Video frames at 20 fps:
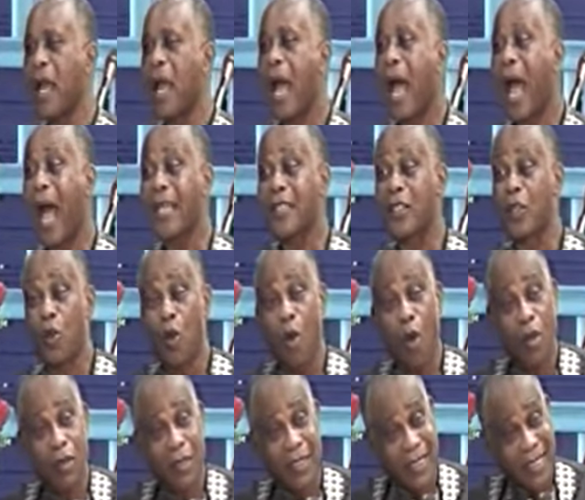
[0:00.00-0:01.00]
has
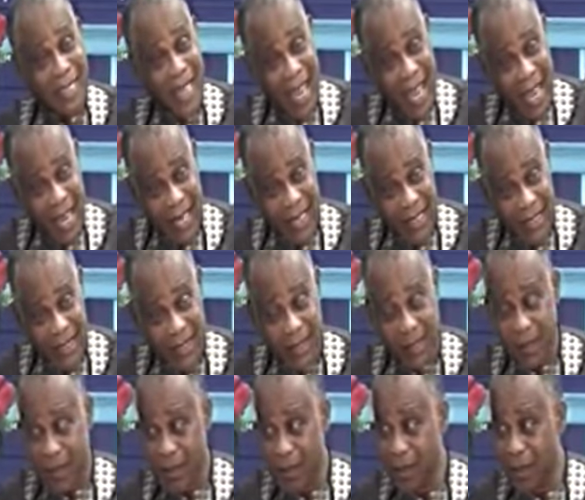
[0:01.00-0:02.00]
God said
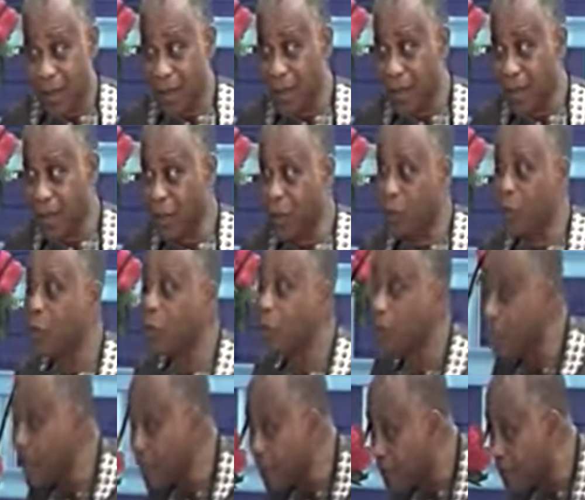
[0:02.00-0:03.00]
you should
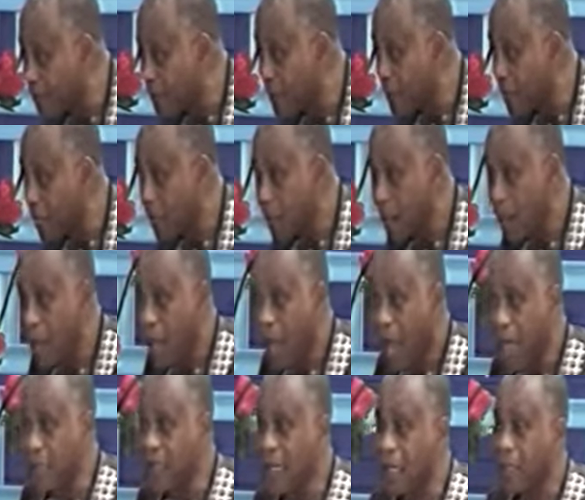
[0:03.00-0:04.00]
leave?
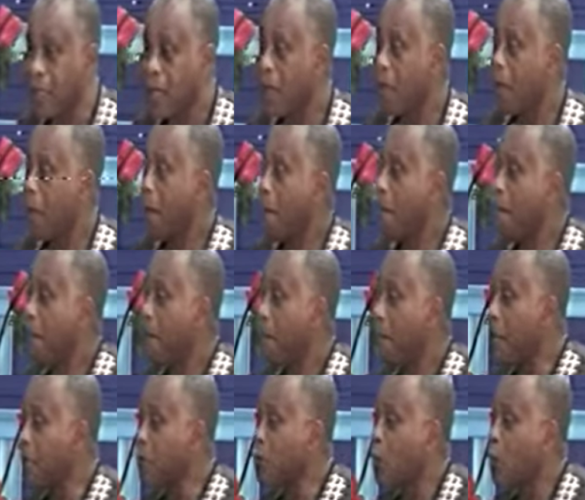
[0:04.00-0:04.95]
I said, But